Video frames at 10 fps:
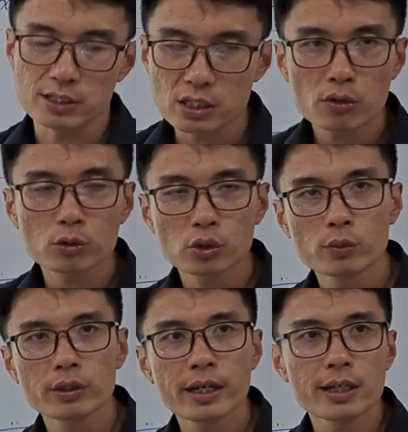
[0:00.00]
zeros
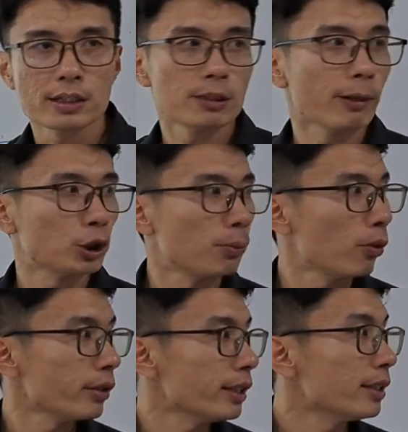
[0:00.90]
over there, it's much
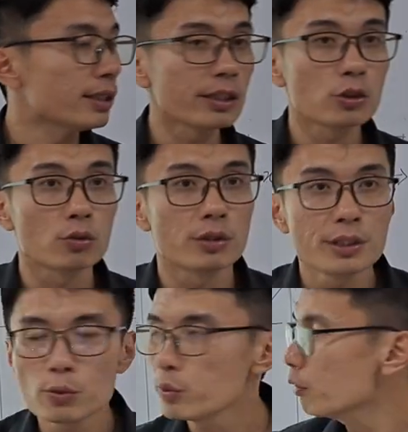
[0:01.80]
more easier to
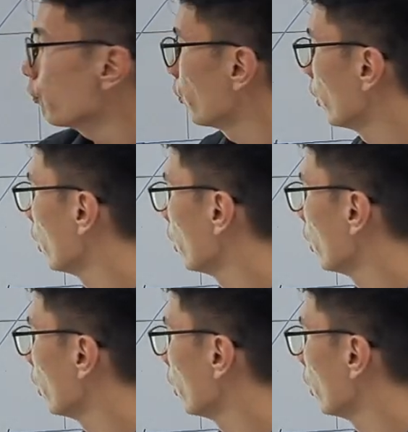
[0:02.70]
deal with.